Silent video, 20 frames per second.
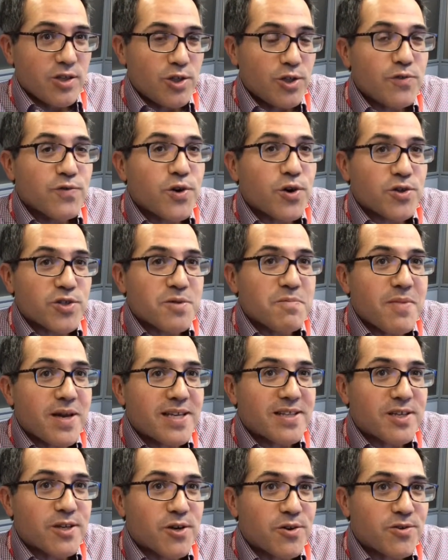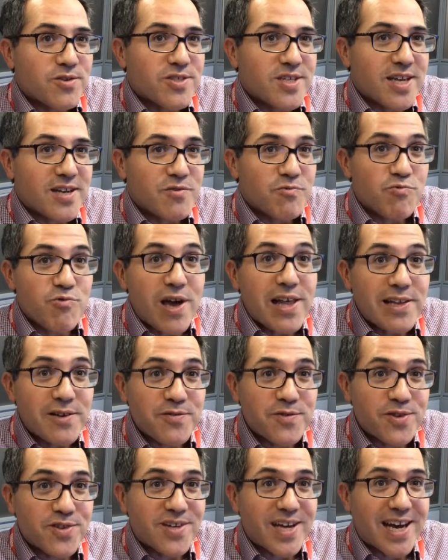you've got to make the content
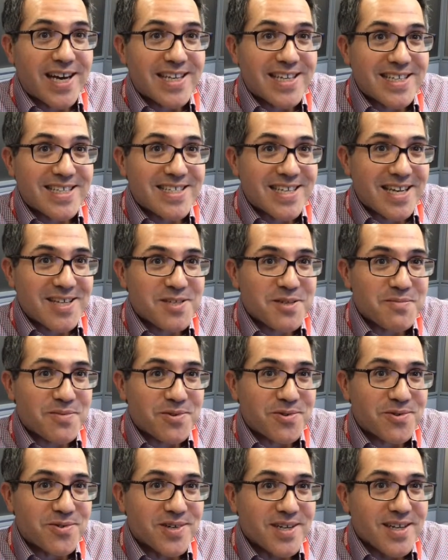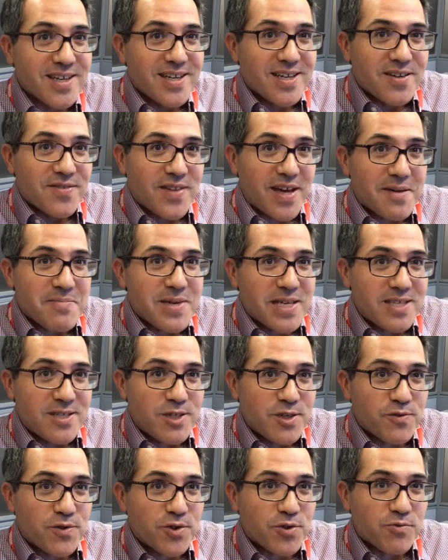relevant and accessible. That
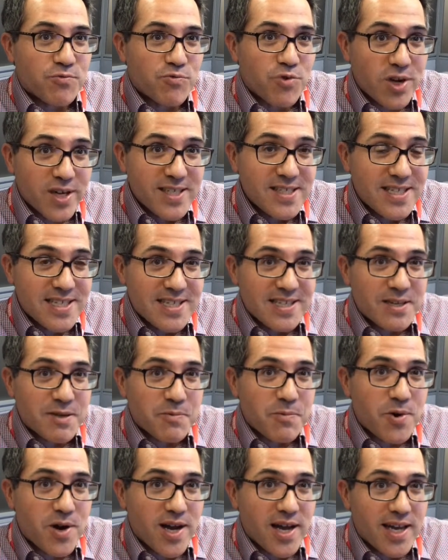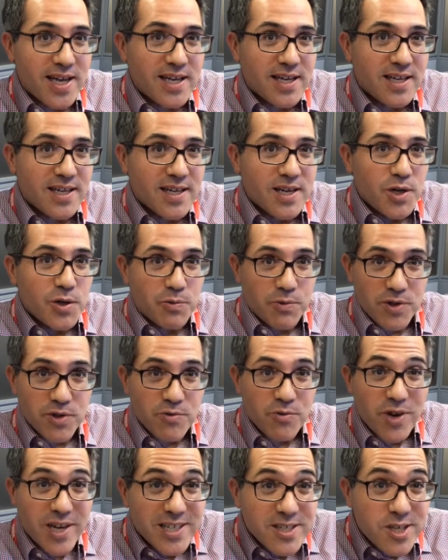means you've got to write it in a way with the
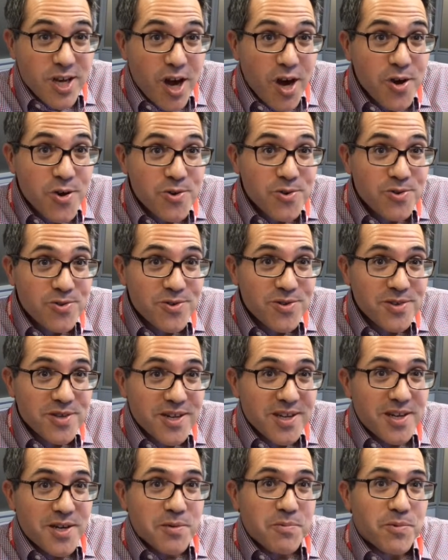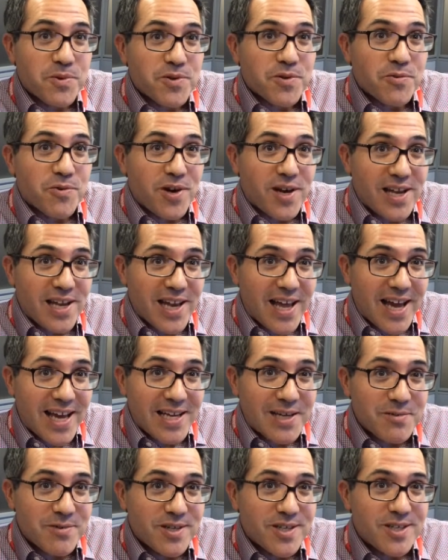right tone, with the right
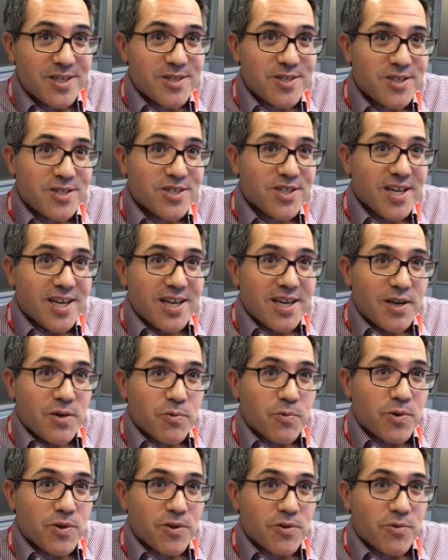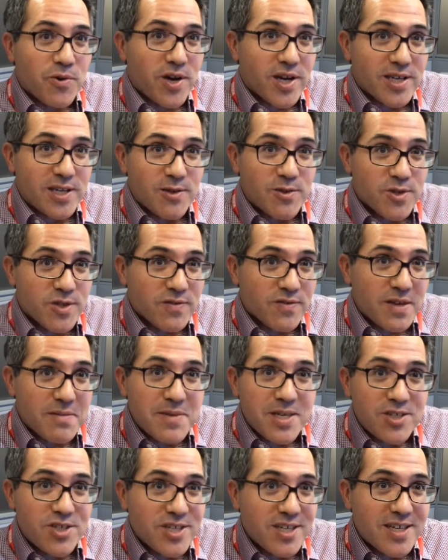language, with the right use of
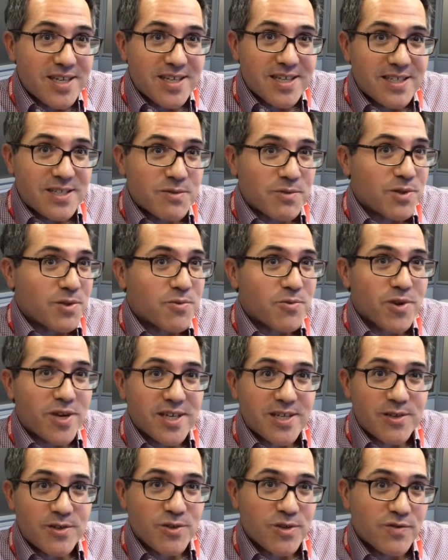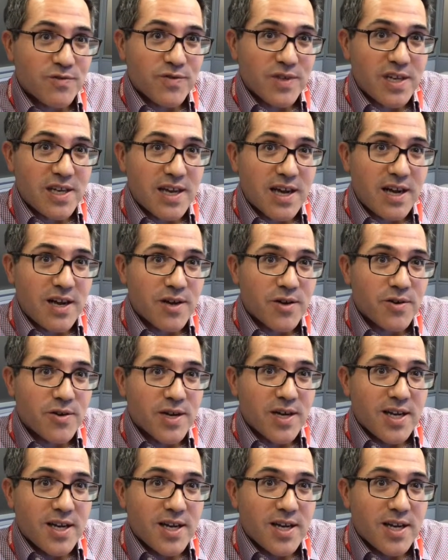images, with the right use of video,